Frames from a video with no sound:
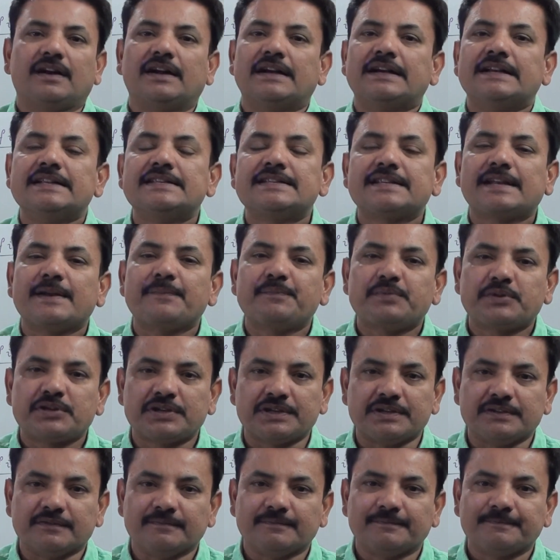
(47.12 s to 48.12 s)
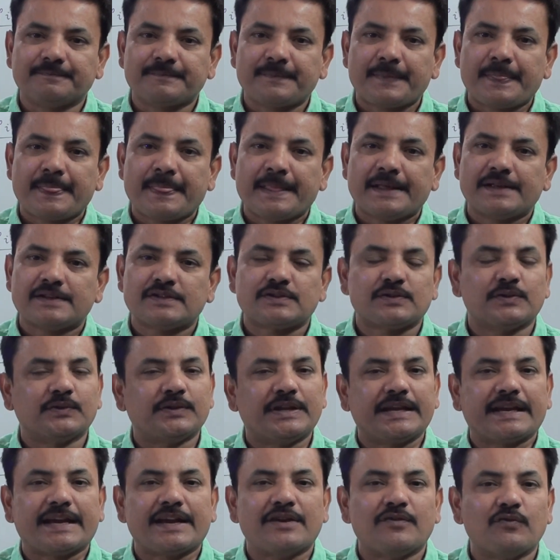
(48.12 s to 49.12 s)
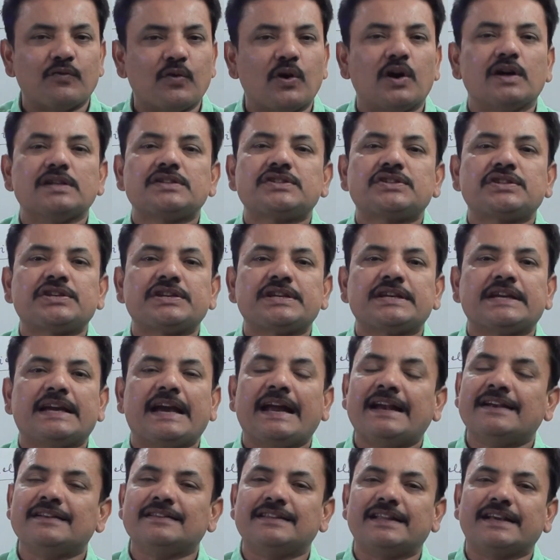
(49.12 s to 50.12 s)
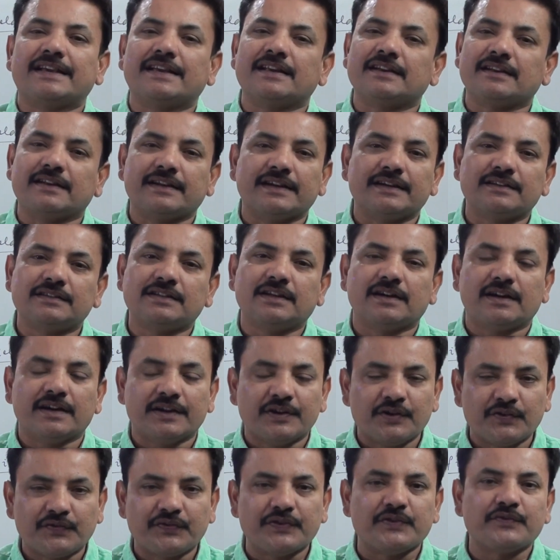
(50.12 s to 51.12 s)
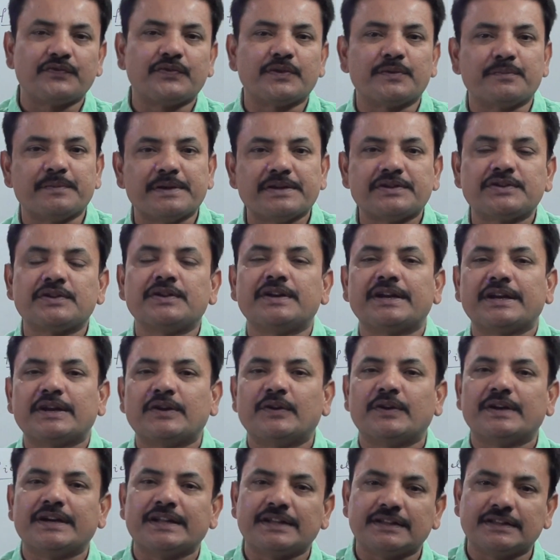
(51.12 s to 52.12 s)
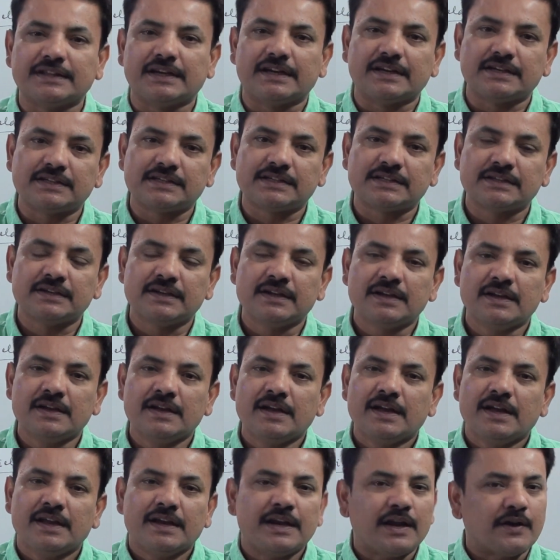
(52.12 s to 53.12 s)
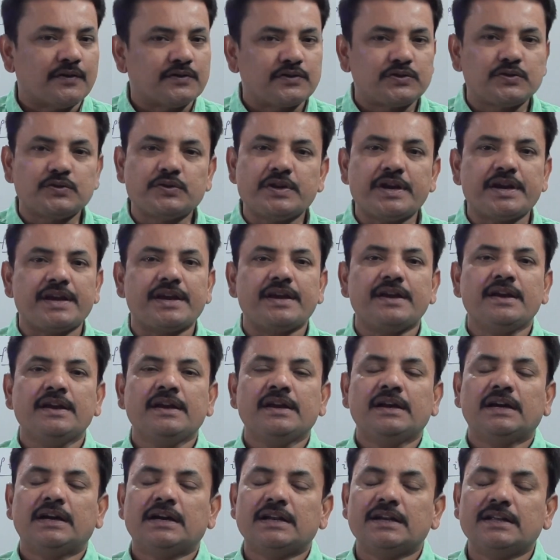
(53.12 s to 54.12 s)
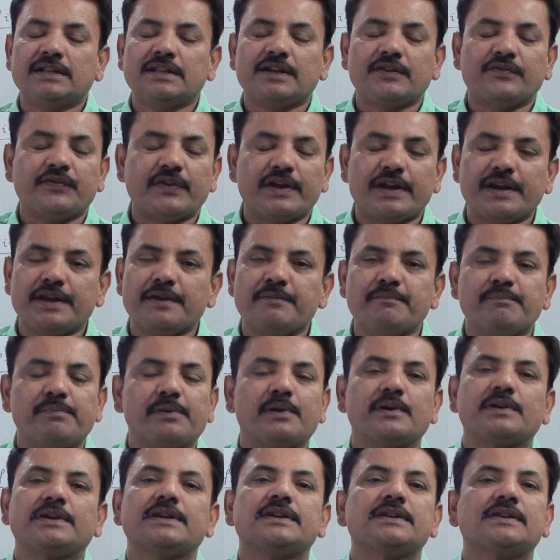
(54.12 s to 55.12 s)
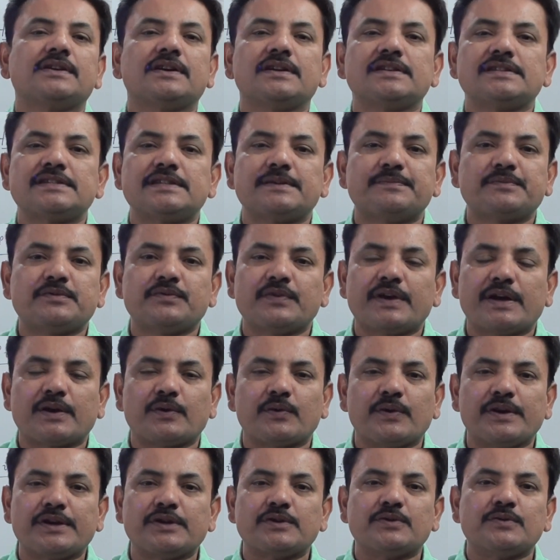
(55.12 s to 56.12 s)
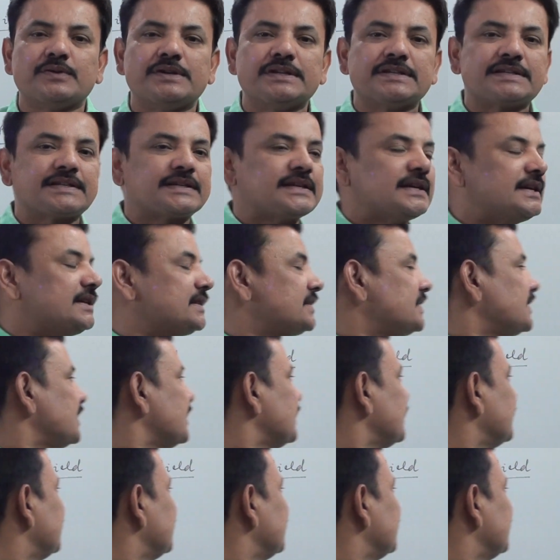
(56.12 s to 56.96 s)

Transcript: description, so they can watch and they can get enough information regarding that. Now today, another very important concept we are going to discuss,